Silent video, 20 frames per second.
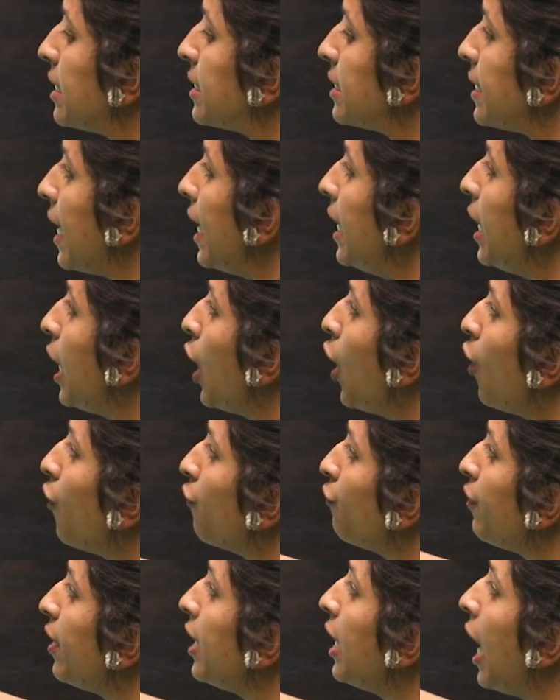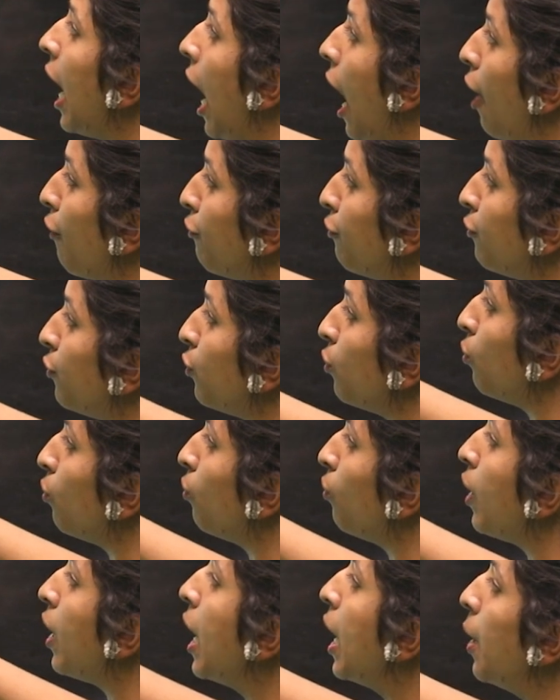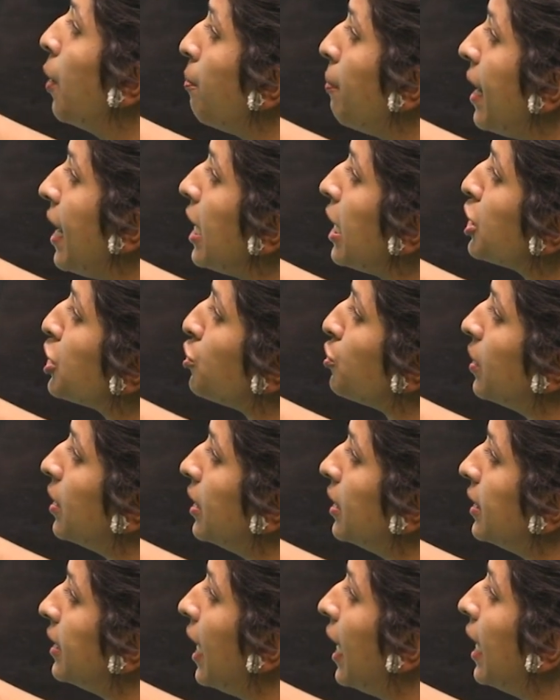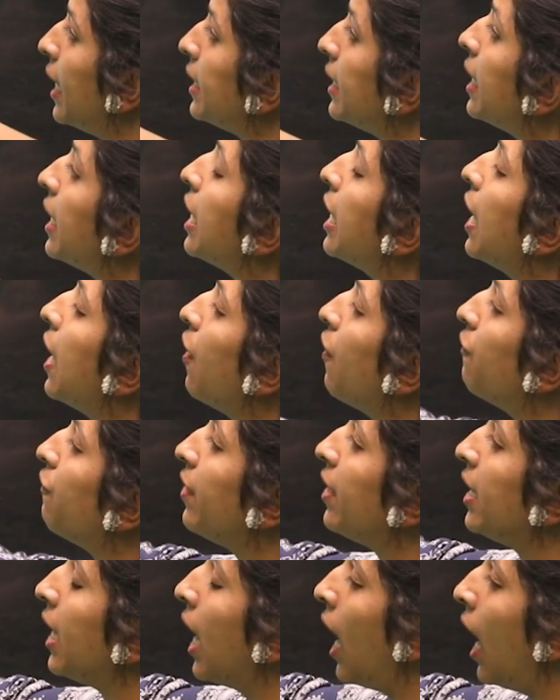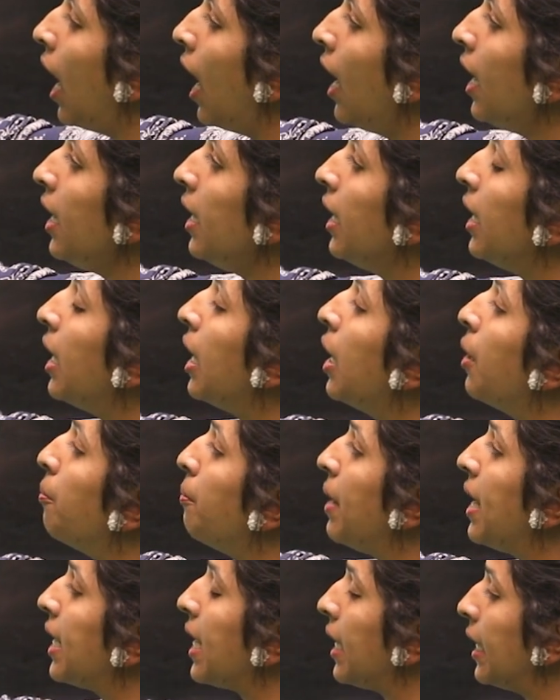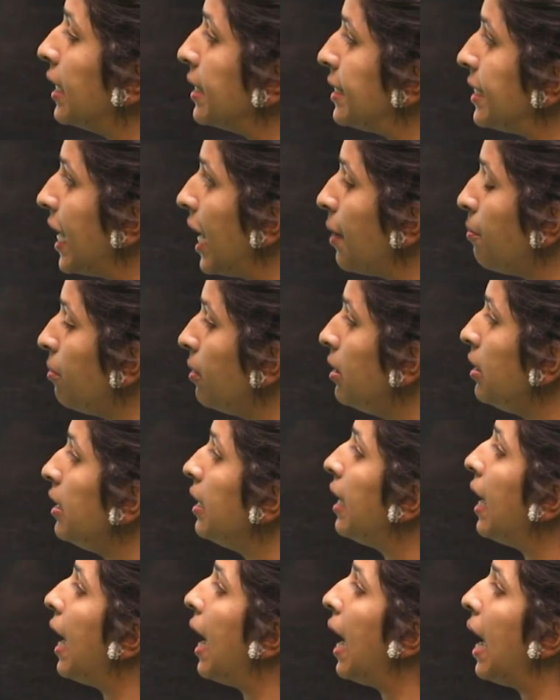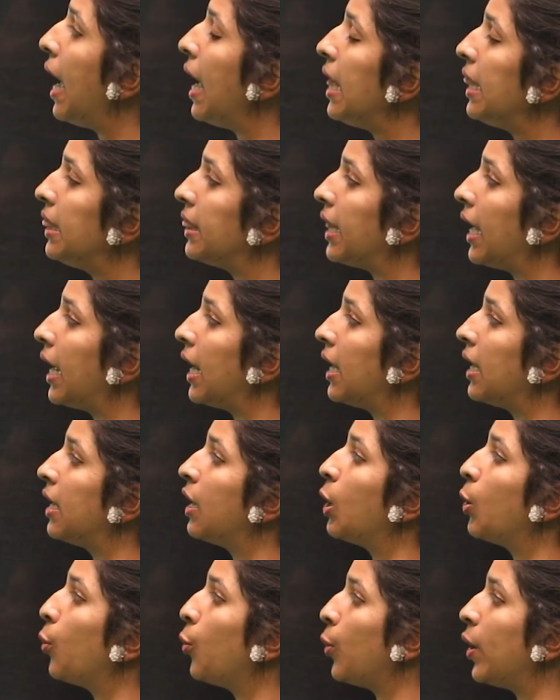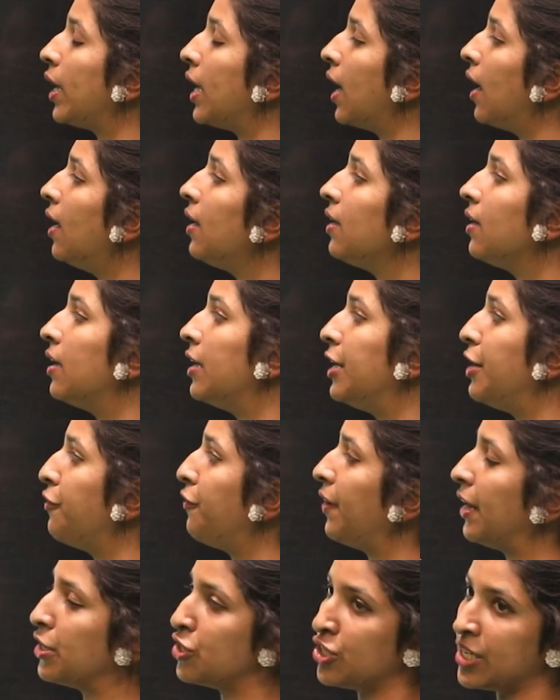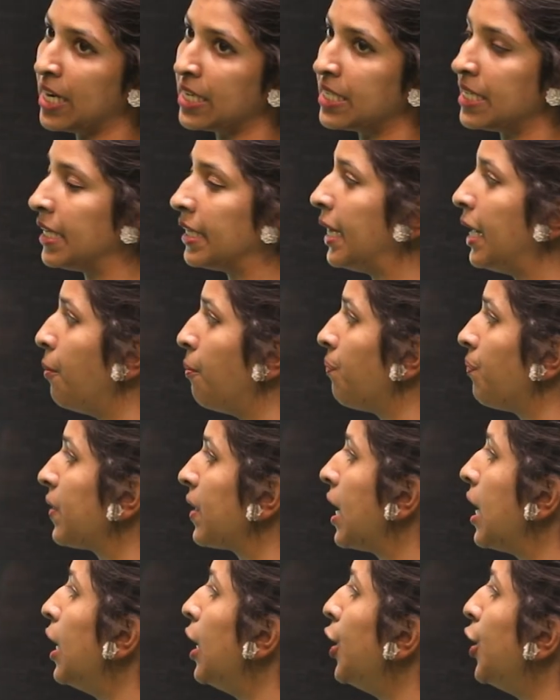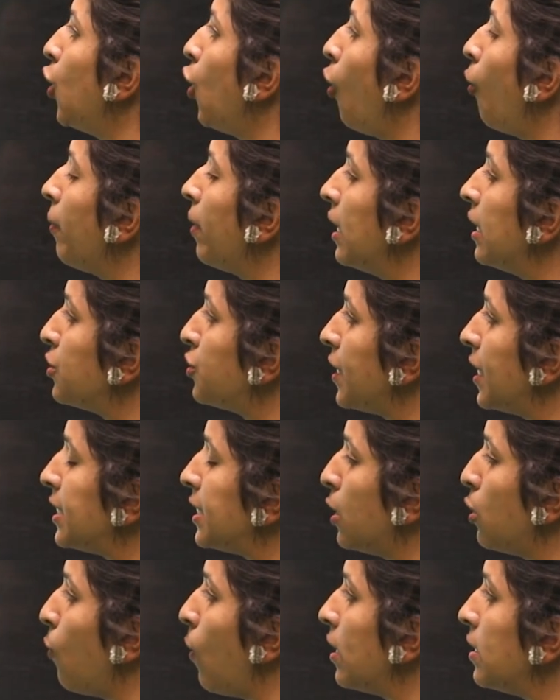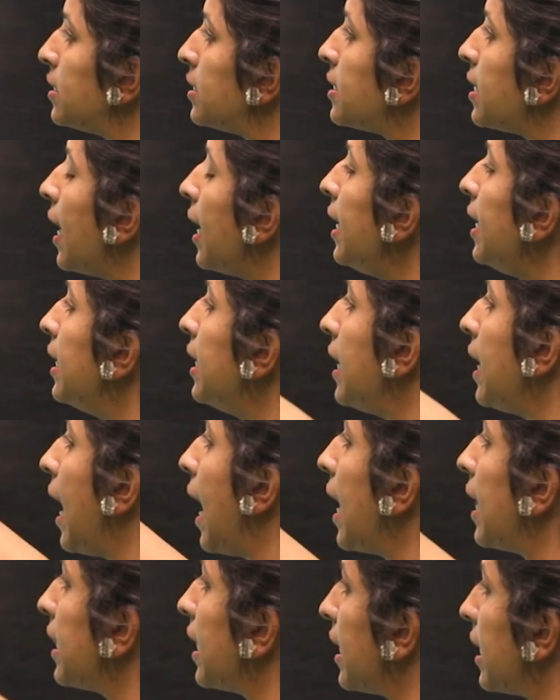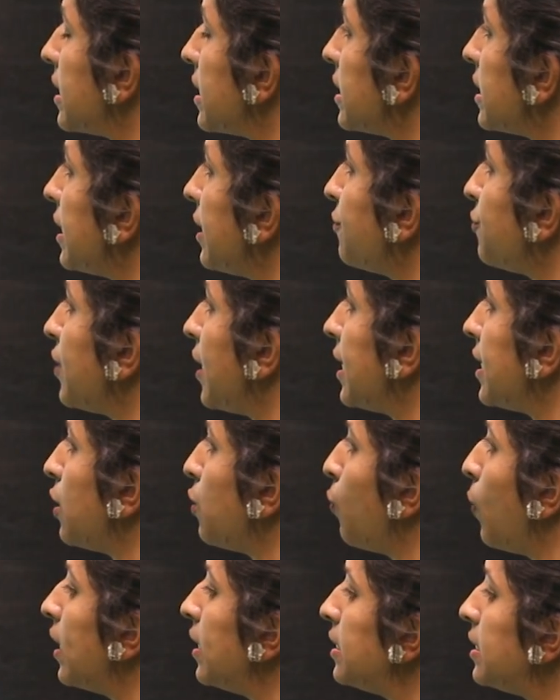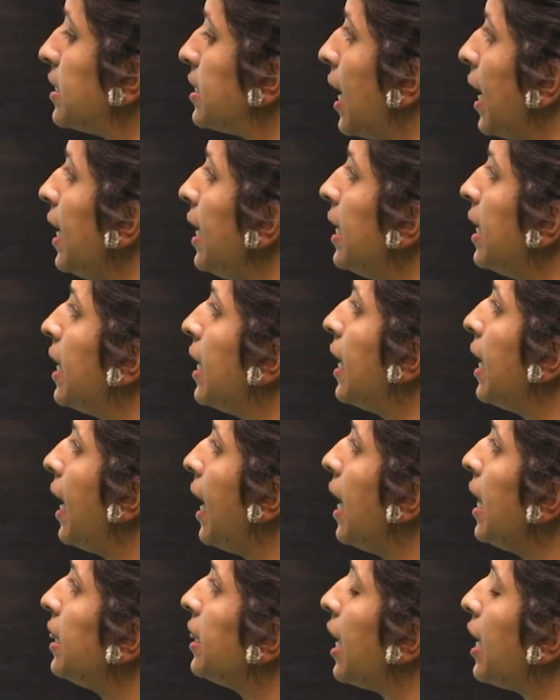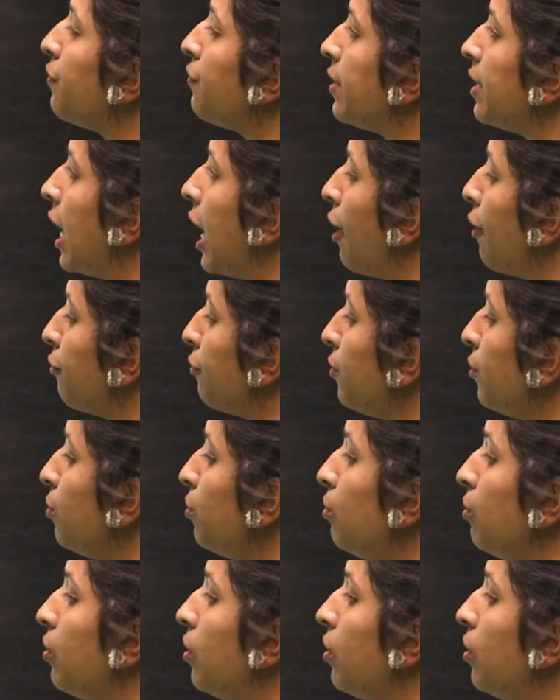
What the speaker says: said, we have to make sure that we are making a table and then we are differentiating them. Dominant trait in one side and the recessive trait in one side, and then we have to